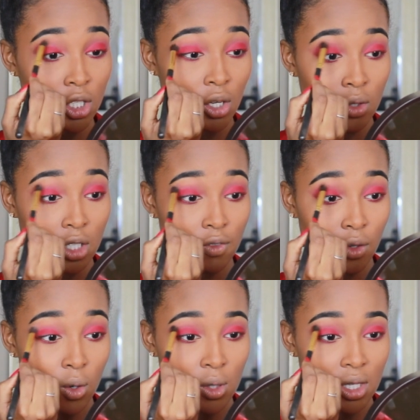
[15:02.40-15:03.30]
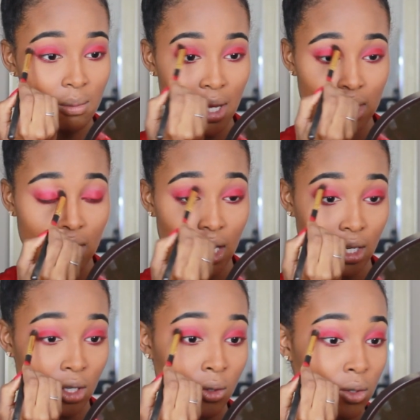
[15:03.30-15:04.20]
so difficult to
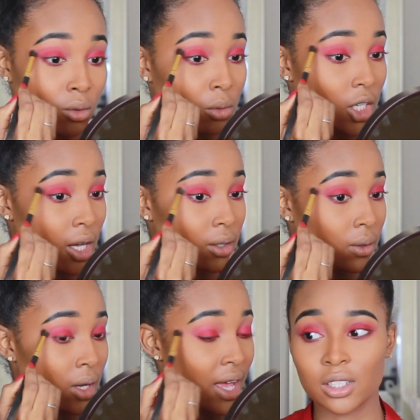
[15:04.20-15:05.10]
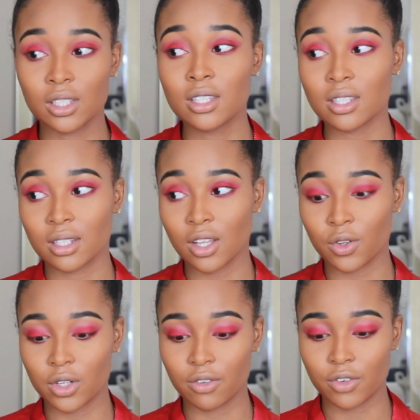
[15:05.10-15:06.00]
maintain a YouTube channel. This is
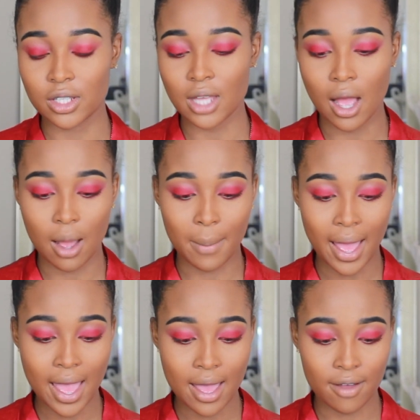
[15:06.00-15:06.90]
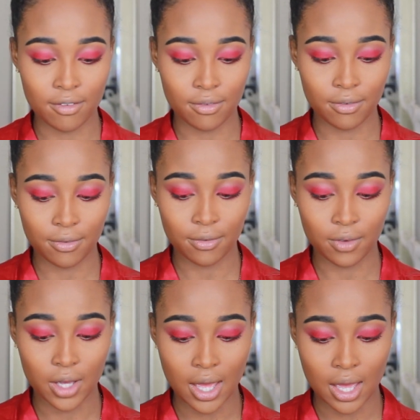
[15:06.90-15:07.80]
another difference. I have
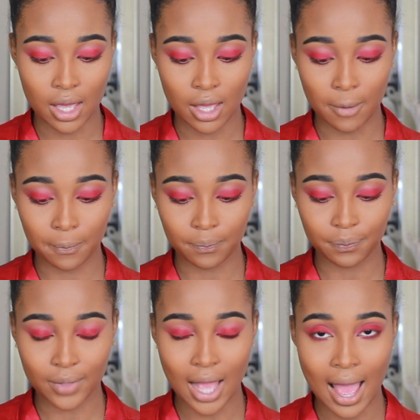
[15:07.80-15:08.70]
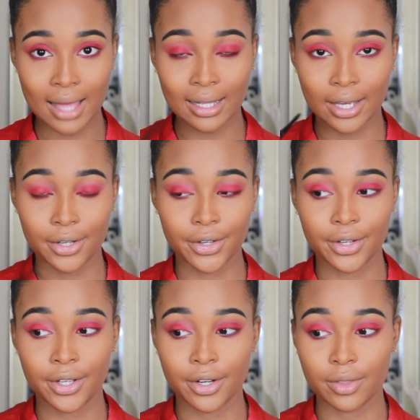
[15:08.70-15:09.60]
a eyeliner
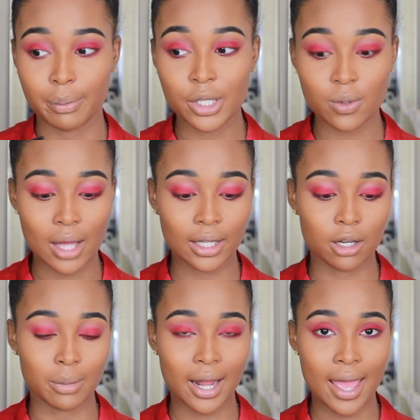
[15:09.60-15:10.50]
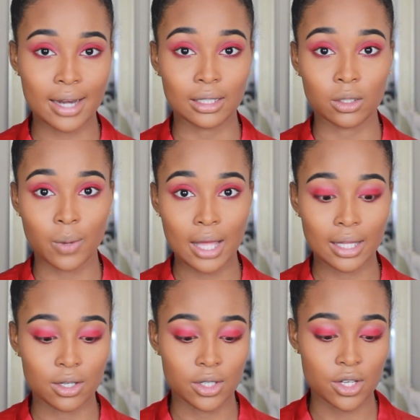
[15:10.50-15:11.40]
here, the pencil eyeliner, but I had a liquid
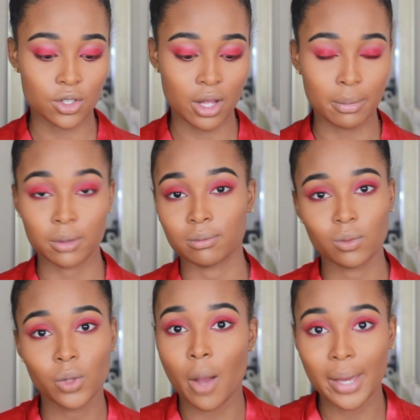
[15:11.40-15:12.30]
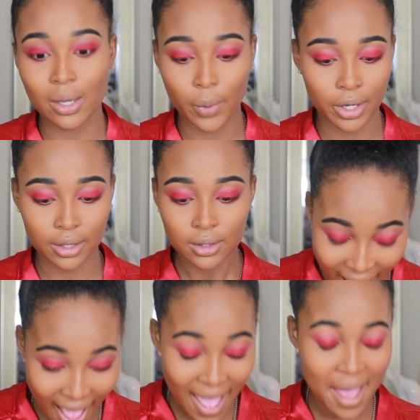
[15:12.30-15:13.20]
eyeliner yesterday, but we're gonna make it work.
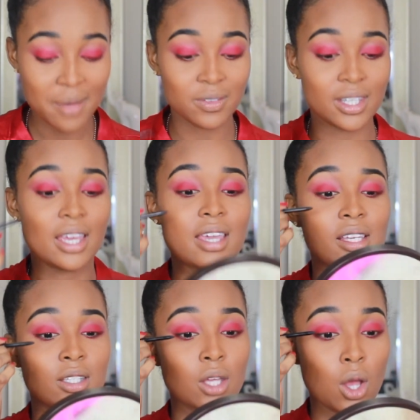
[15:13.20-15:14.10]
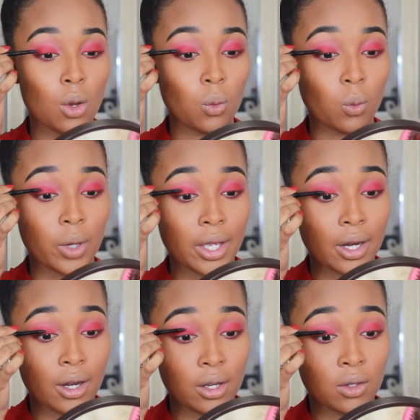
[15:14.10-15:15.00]
I have days
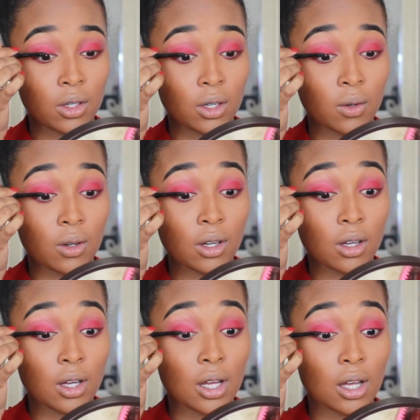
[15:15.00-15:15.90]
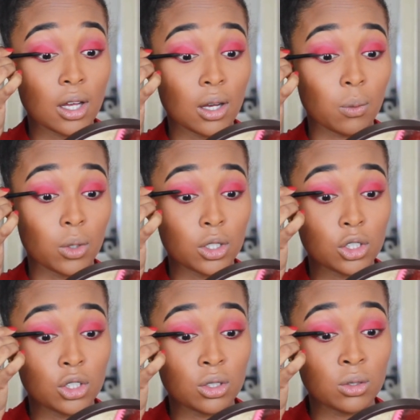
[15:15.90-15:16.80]
where, you know, I want
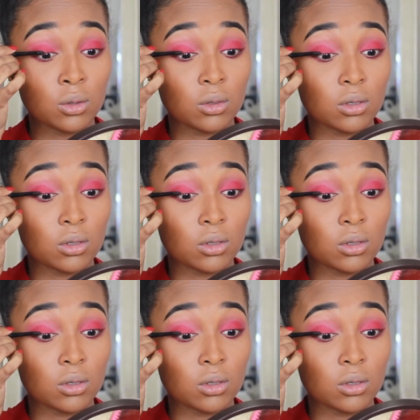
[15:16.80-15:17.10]
to shoot